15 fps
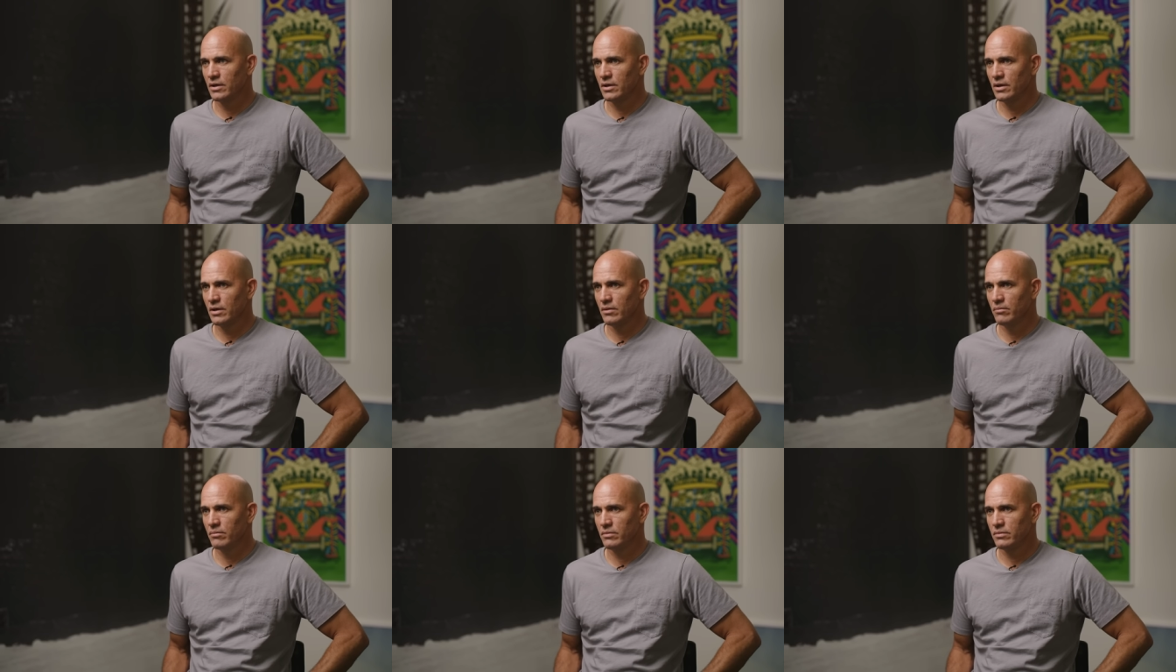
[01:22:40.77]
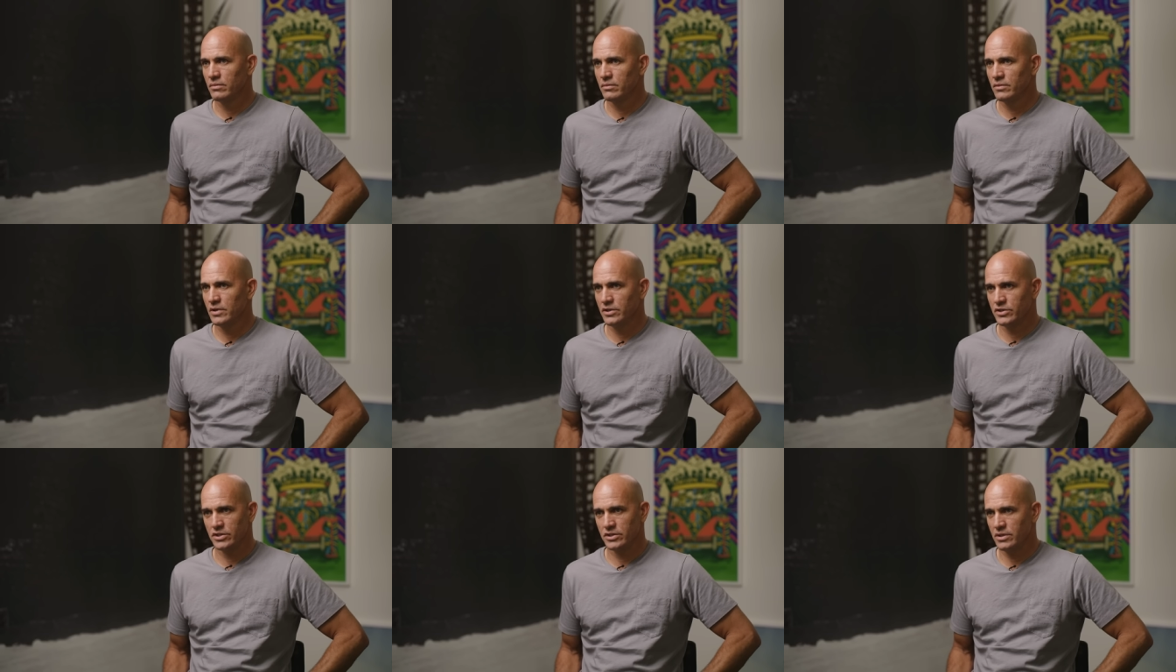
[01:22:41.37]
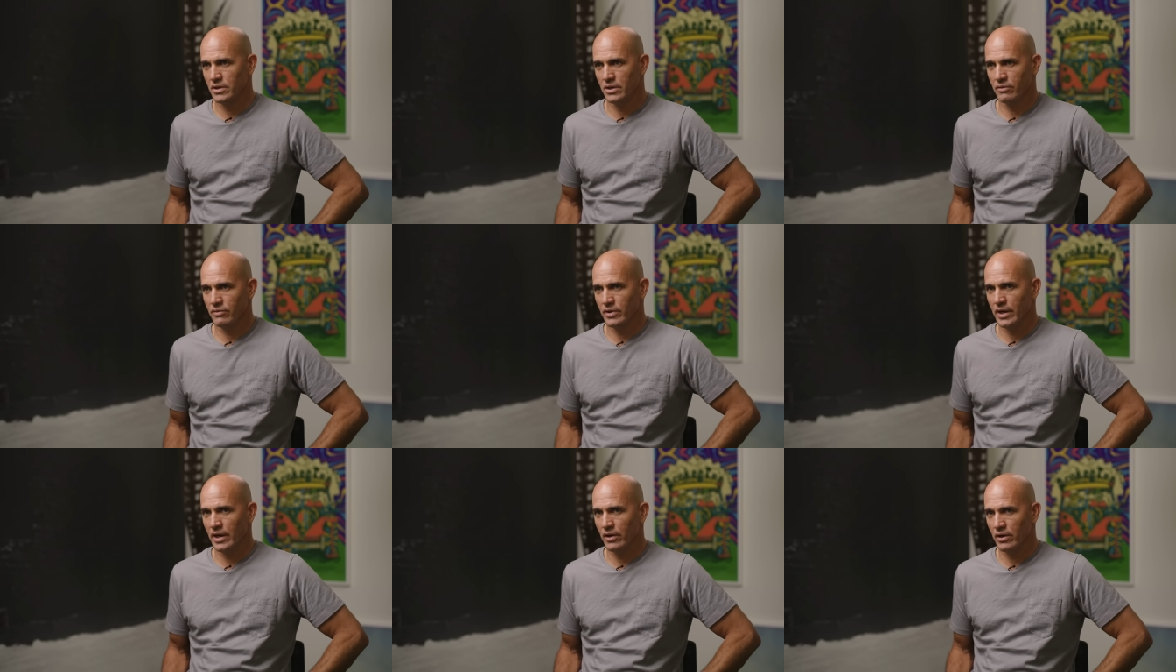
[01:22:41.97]
Um, it's just a
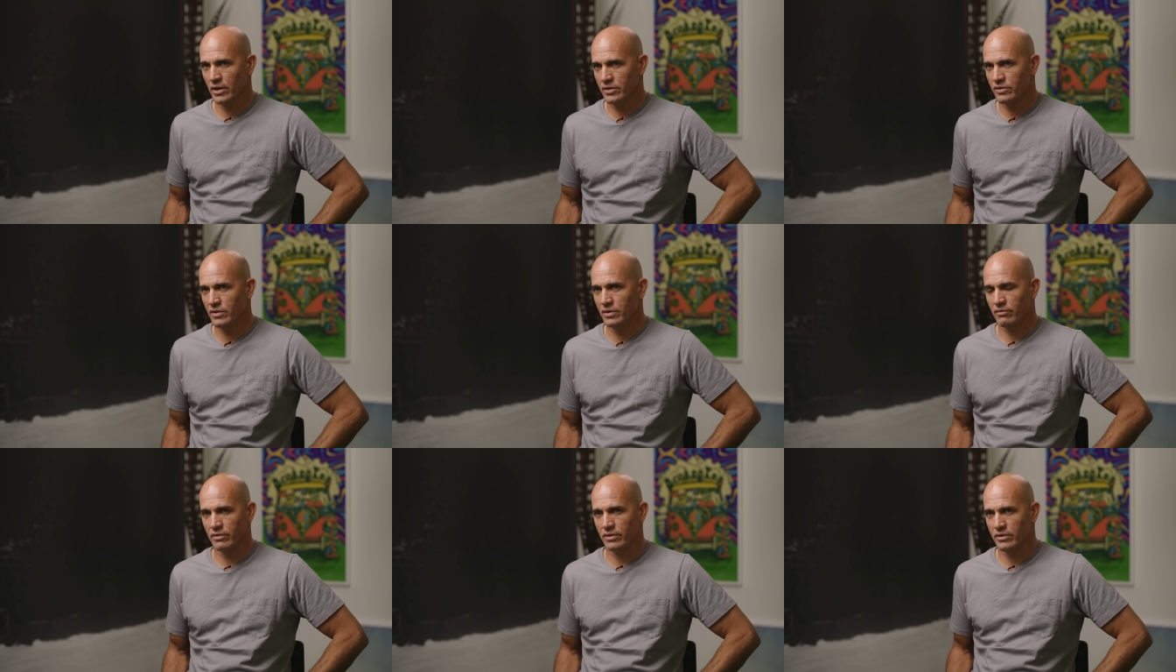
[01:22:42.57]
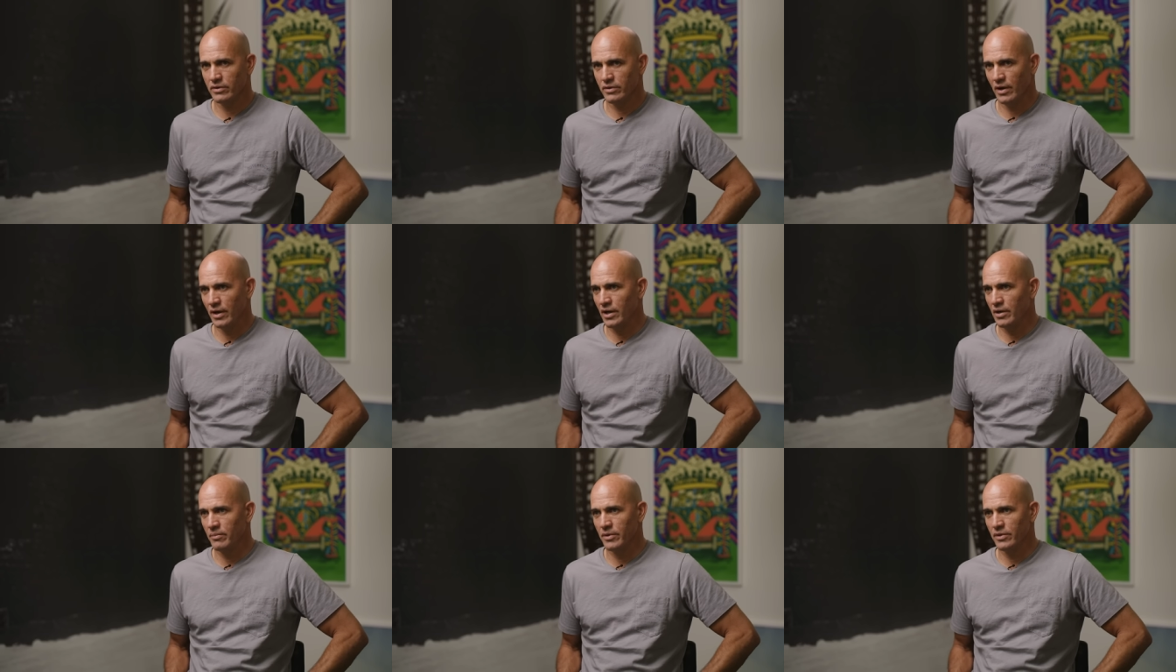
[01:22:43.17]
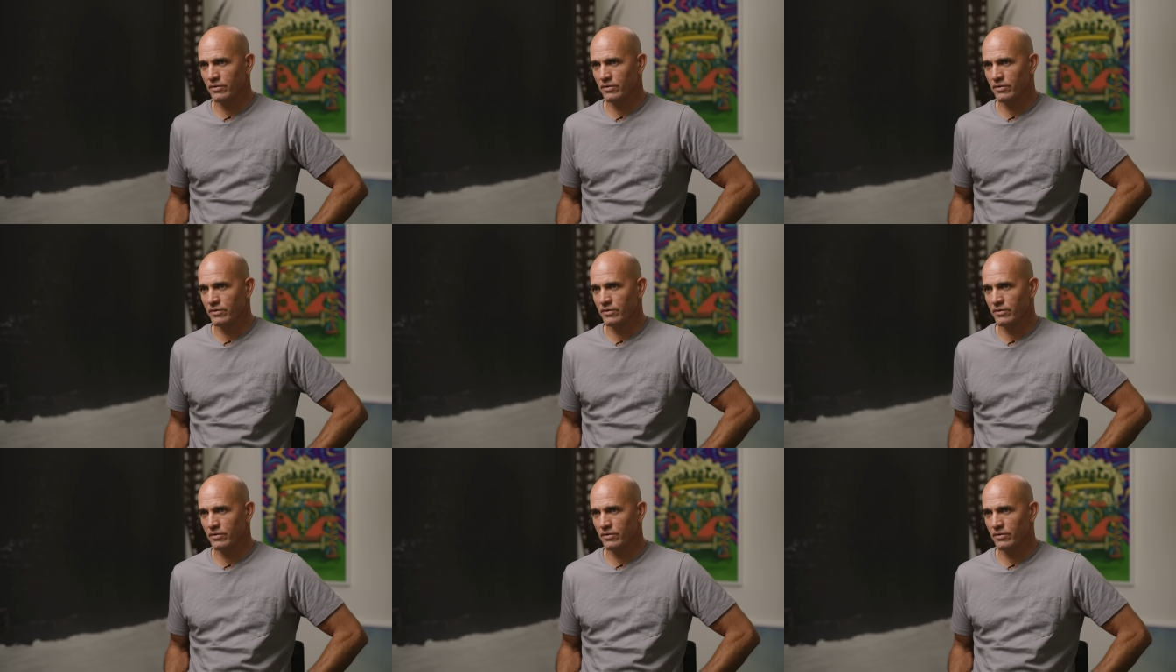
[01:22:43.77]
different era. It's a different time.